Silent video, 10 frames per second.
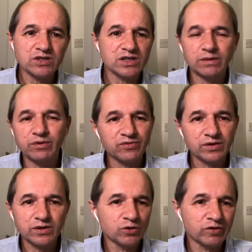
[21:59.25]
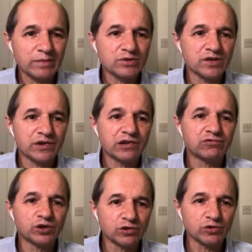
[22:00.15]
Some of Northampton is very
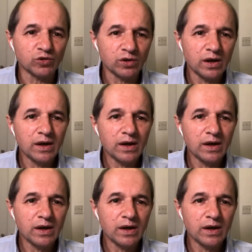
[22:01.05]
rural,